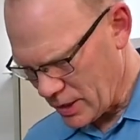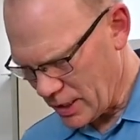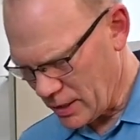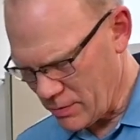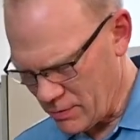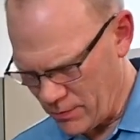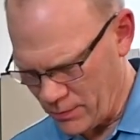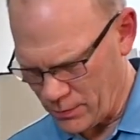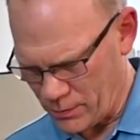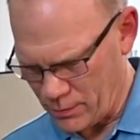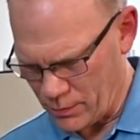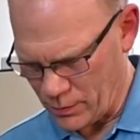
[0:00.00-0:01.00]
Again,
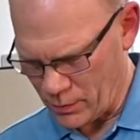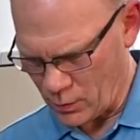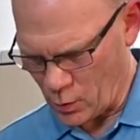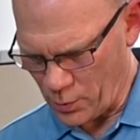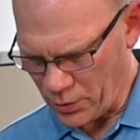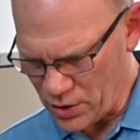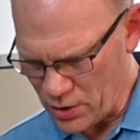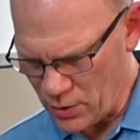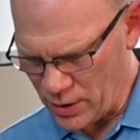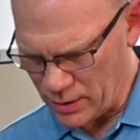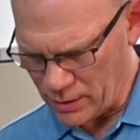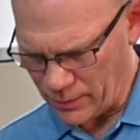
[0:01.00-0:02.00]
open the
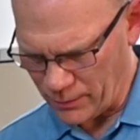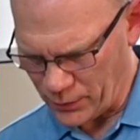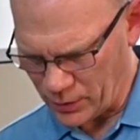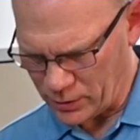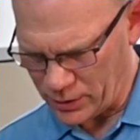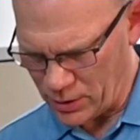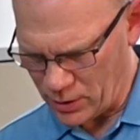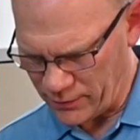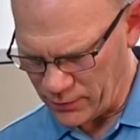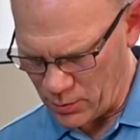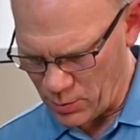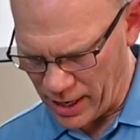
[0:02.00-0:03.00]
unit, clean
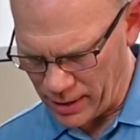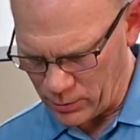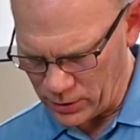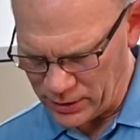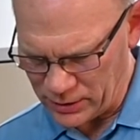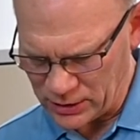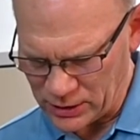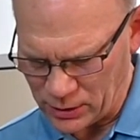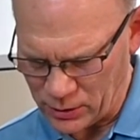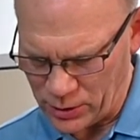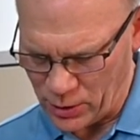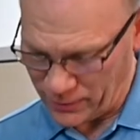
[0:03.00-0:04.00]
off the bottom lens,
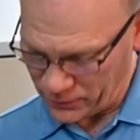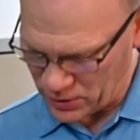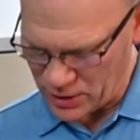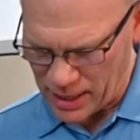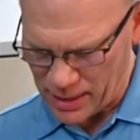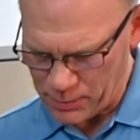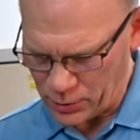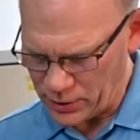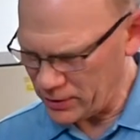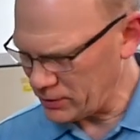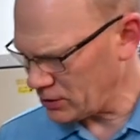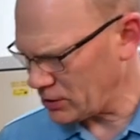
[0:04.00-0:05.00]
clean off the top
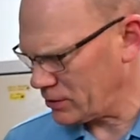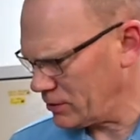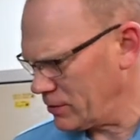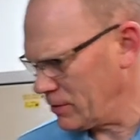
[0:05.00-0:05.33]
lens,